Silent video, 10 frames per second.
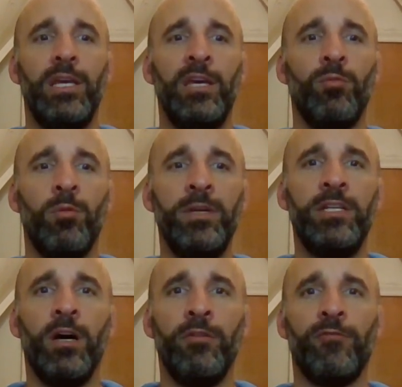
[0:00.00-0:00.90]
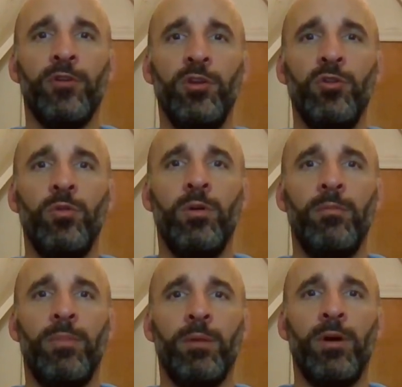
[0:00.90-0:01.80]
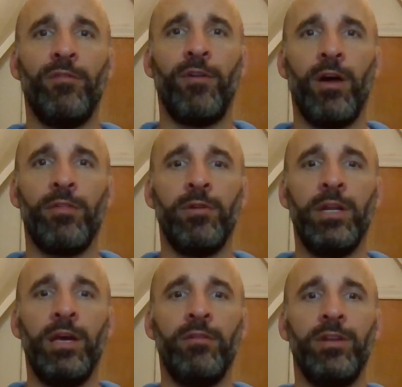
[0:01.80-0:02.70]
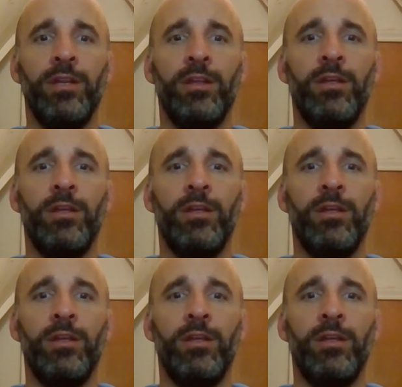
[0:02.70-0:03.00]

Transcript: it will be done for you by my Father in heaven.